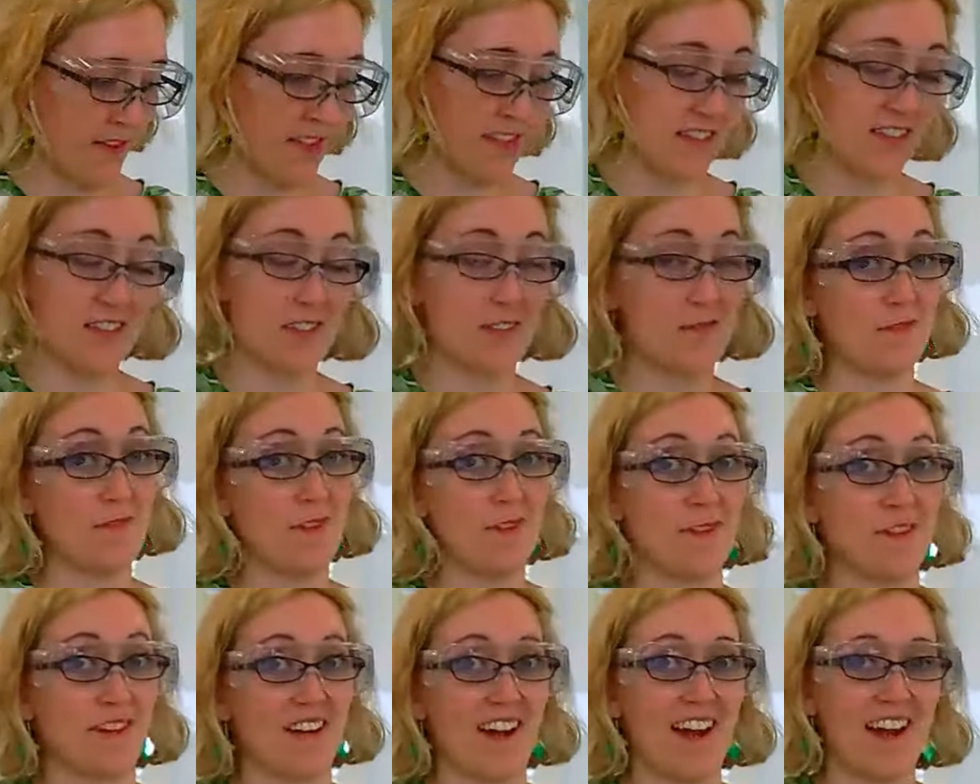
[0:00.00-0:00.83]

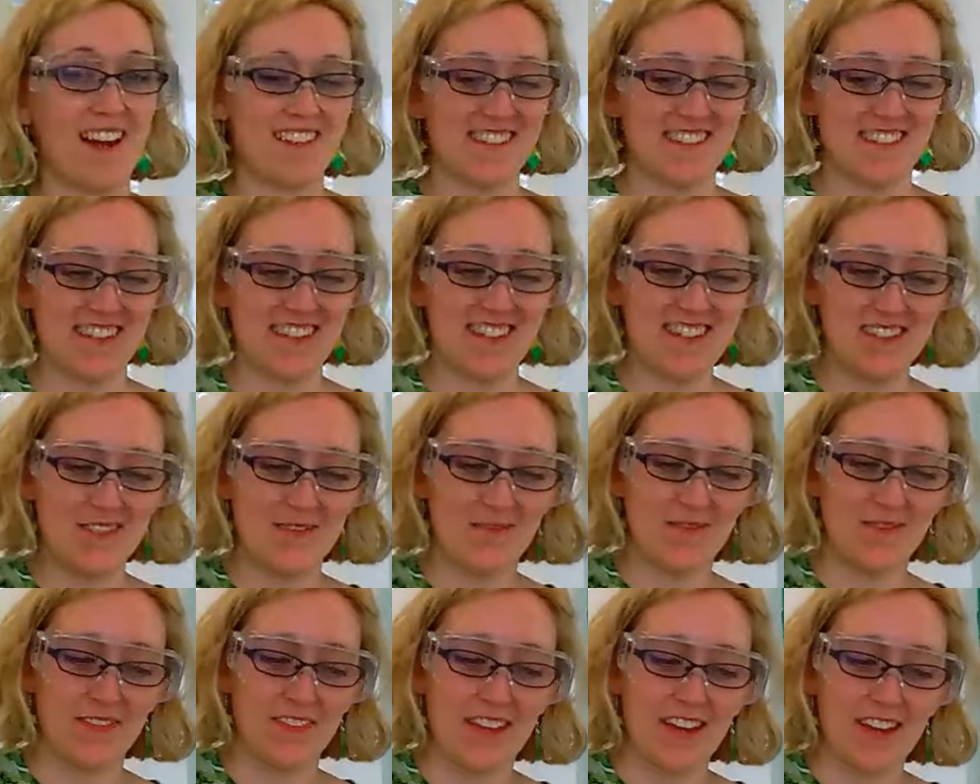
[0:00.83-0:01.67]
sulfuric acid
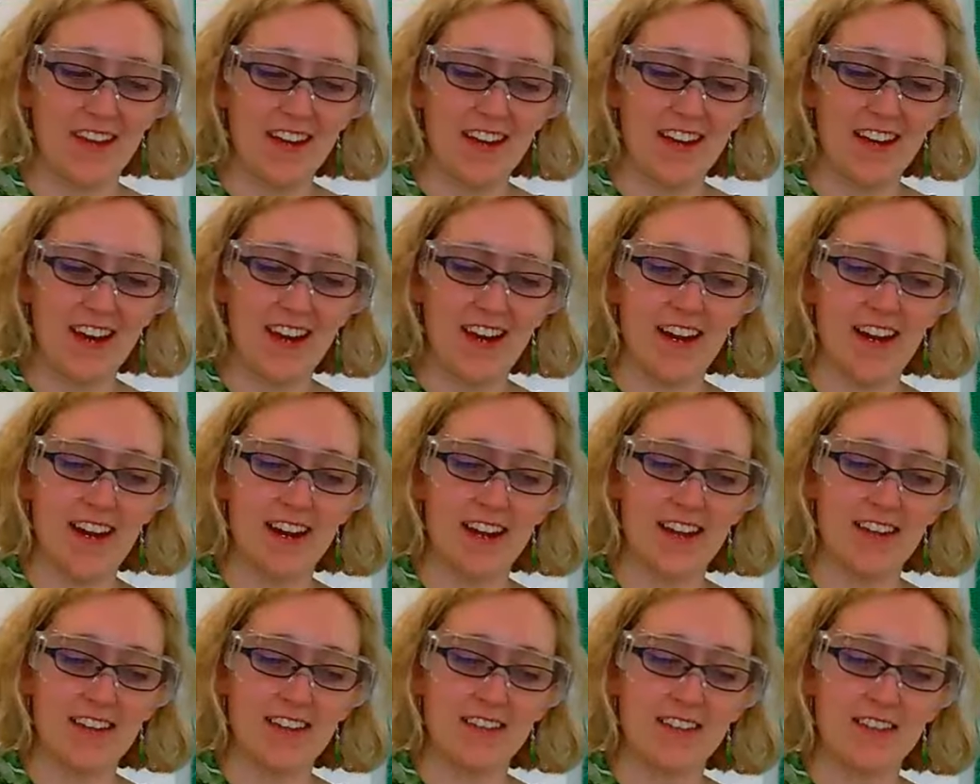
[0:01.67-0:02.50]

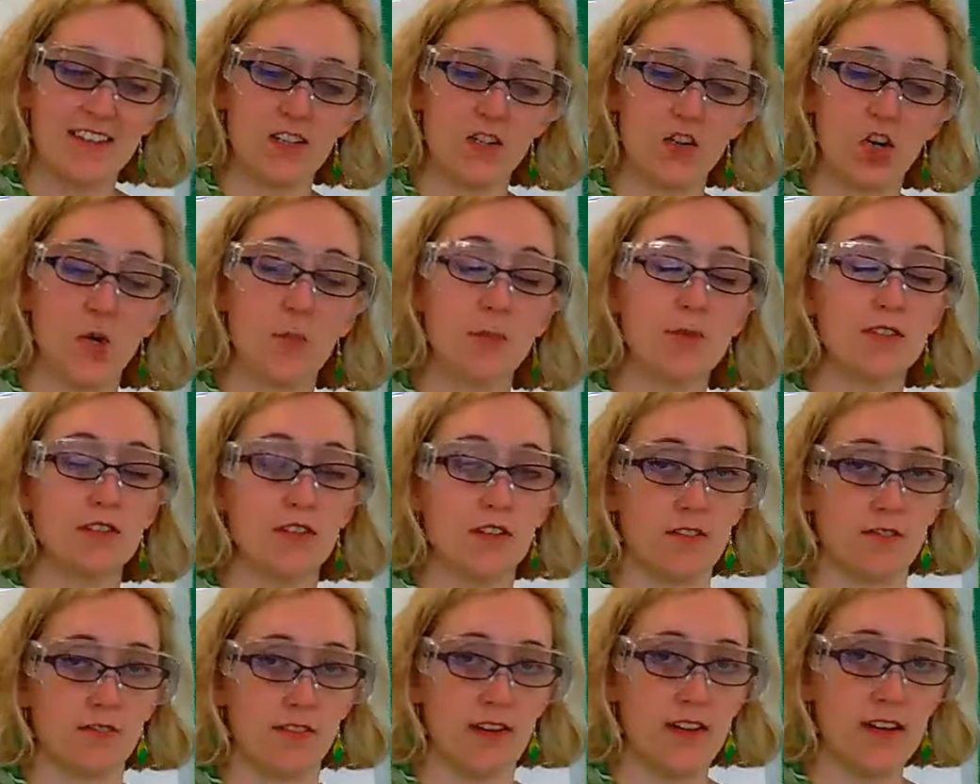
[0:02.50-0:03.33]
is copper
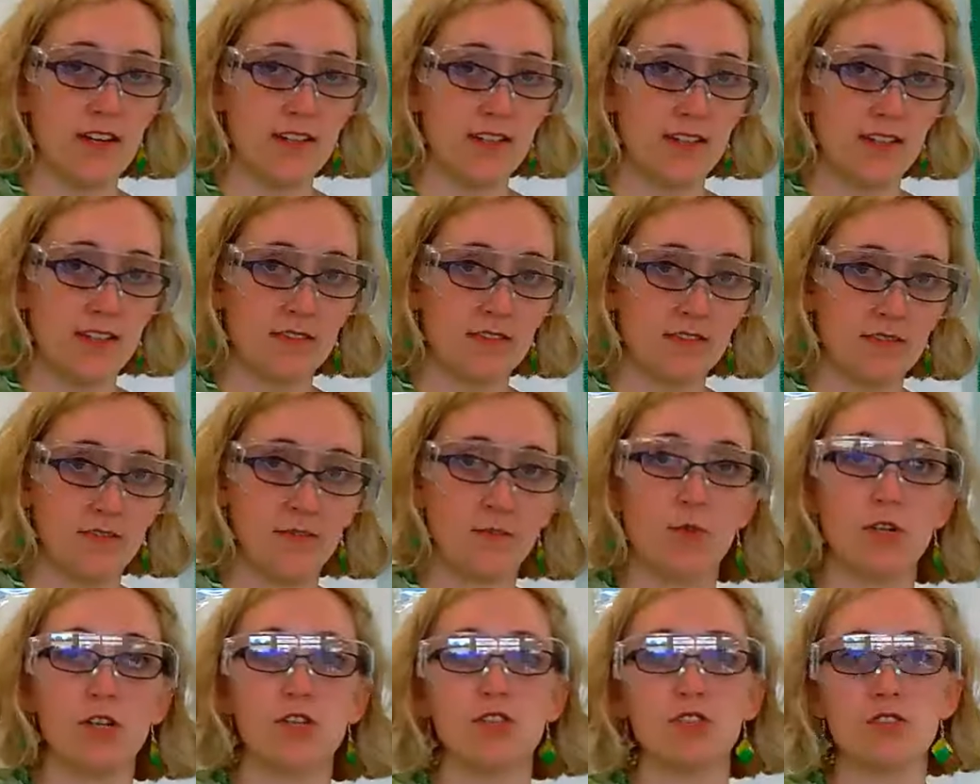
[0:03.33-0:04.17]
sulfate,
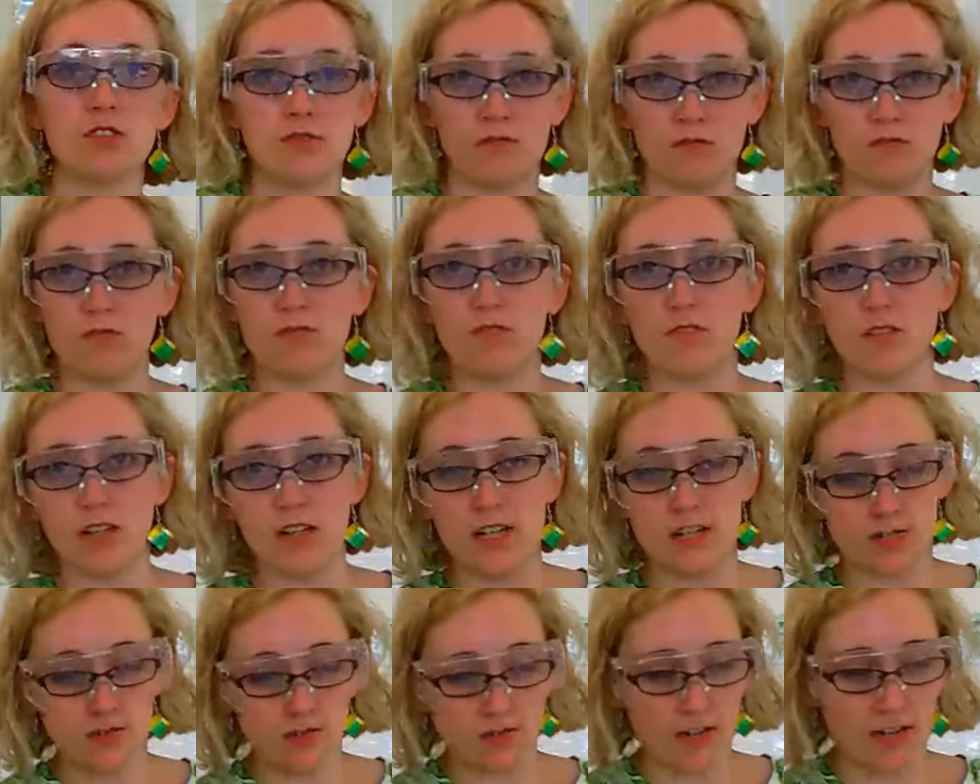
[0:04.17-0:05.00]
which
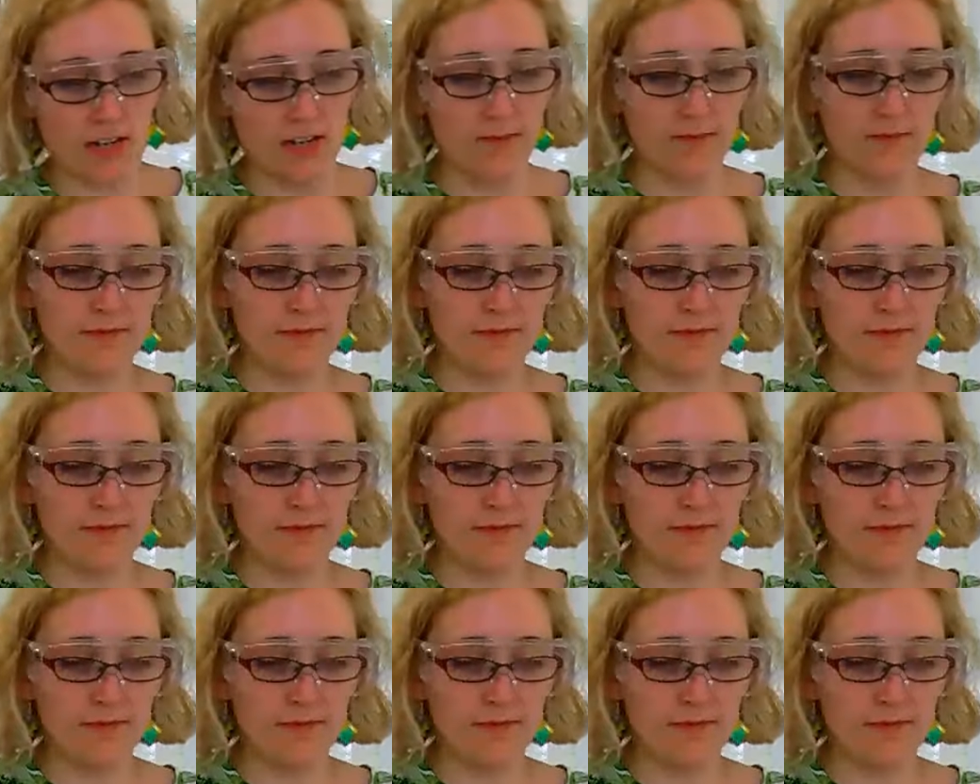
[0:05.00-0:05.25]
is green,